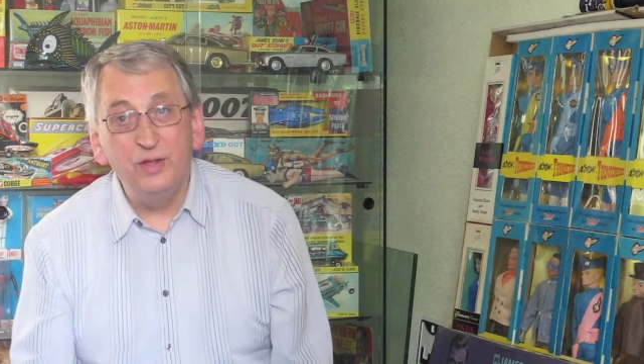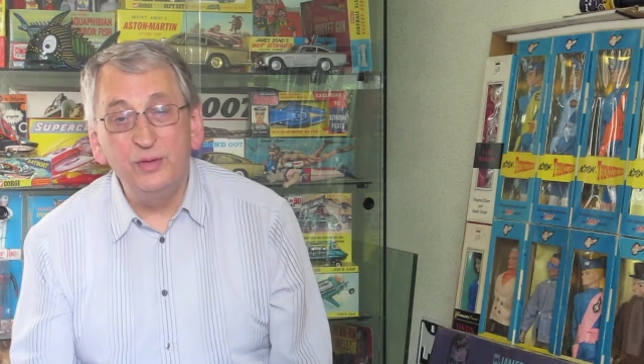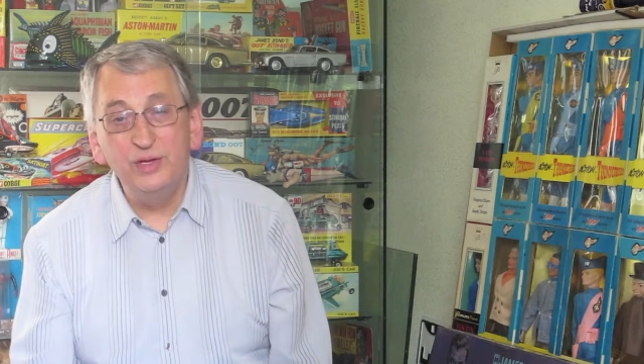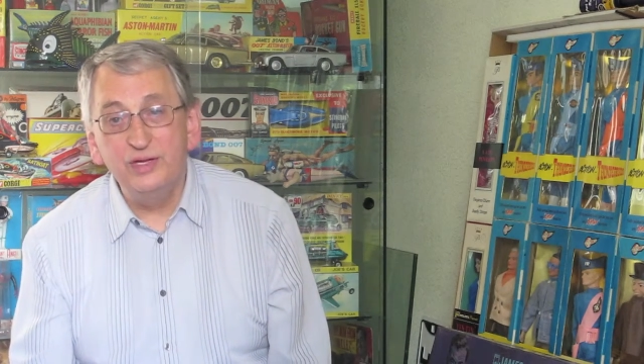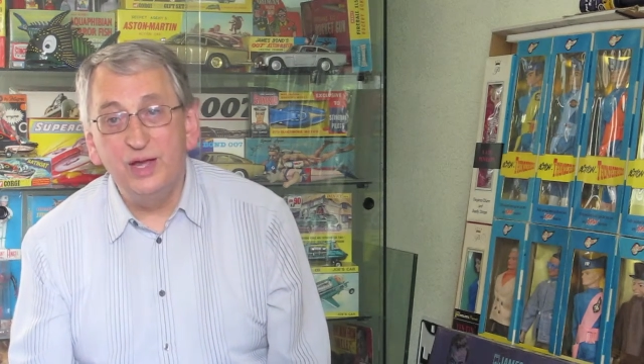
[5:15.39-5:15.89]
The
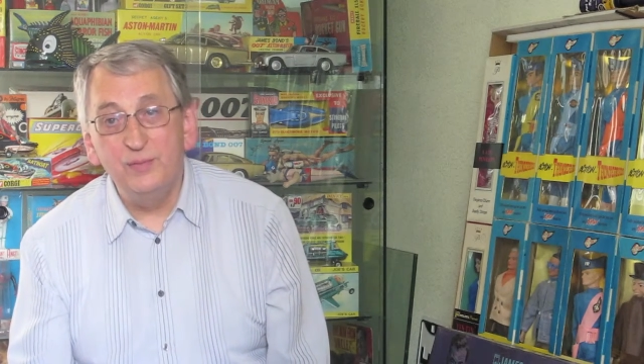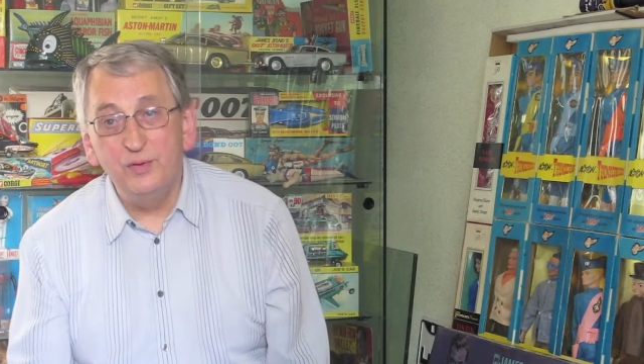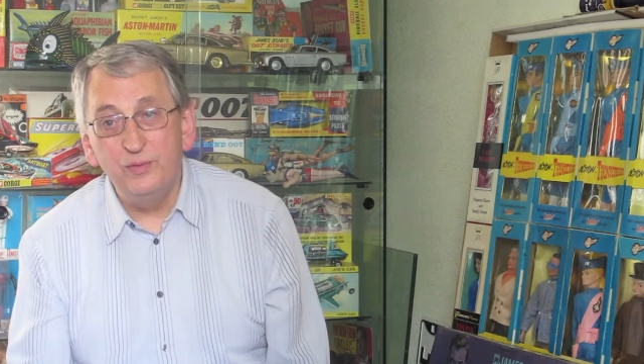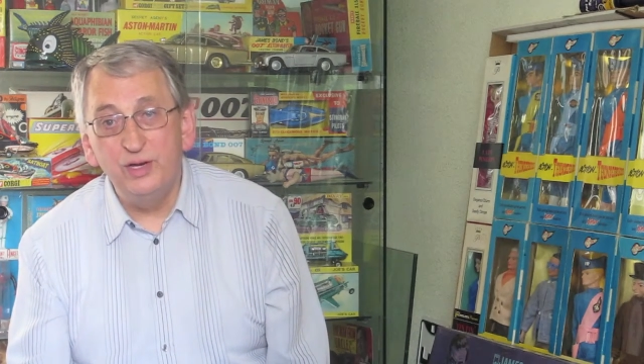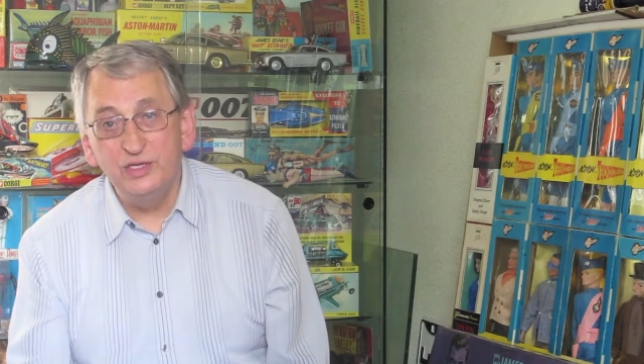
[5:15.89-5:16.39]
only time
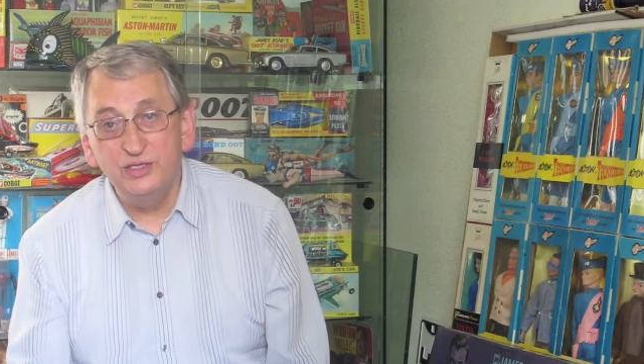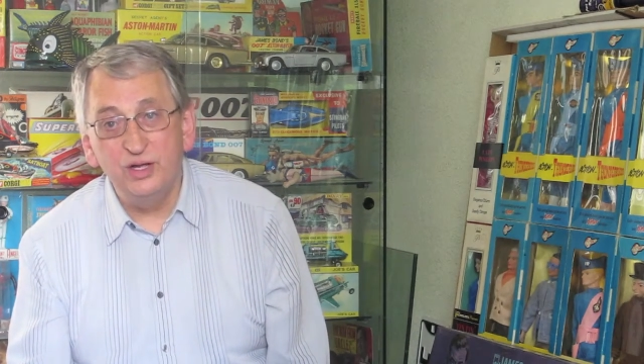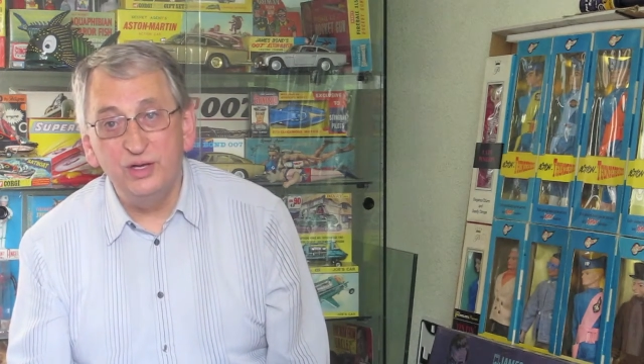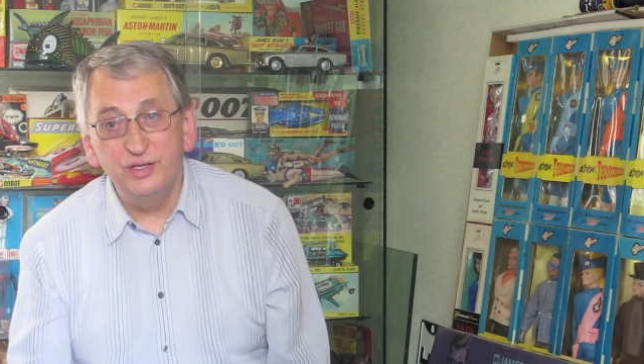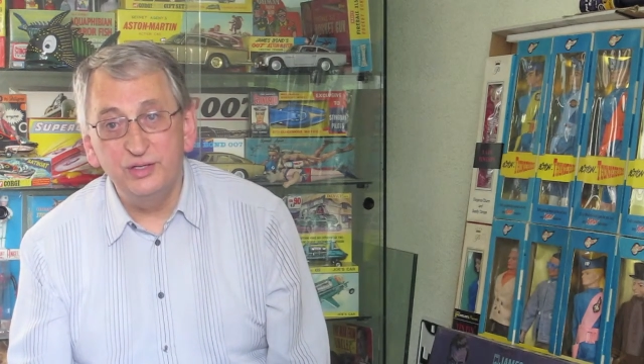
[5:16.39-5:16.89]
they really
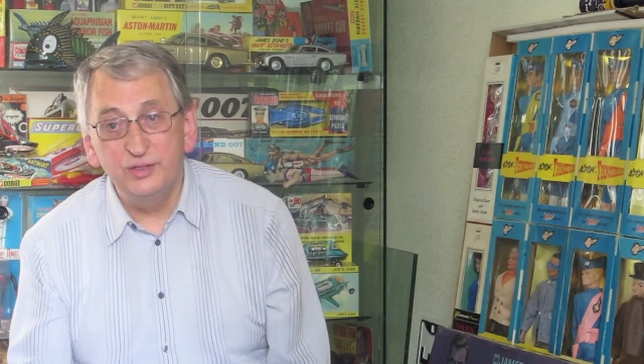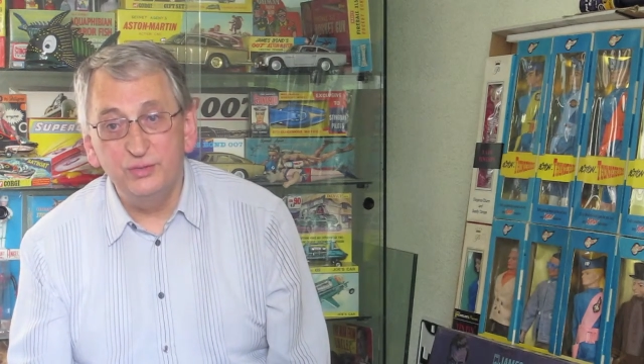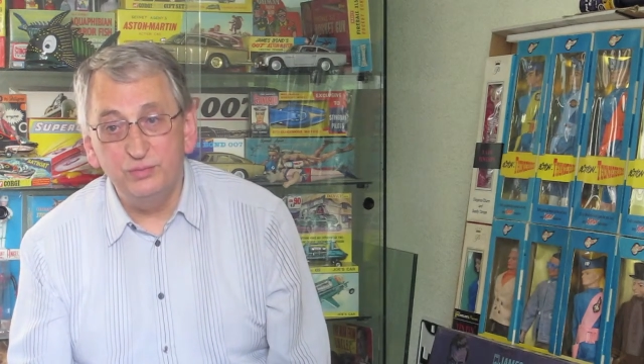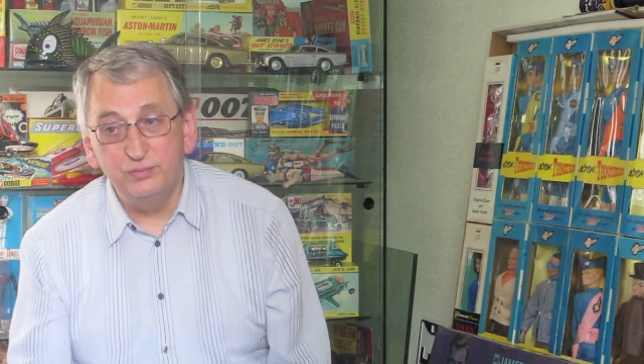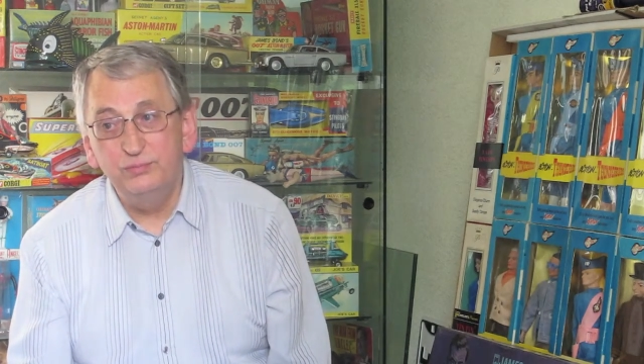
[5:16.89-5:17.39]
started
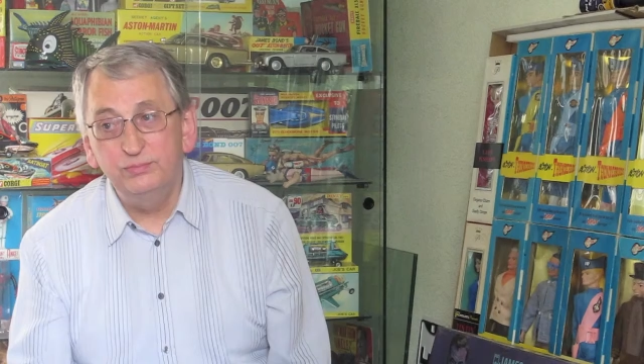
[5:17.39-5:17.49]
to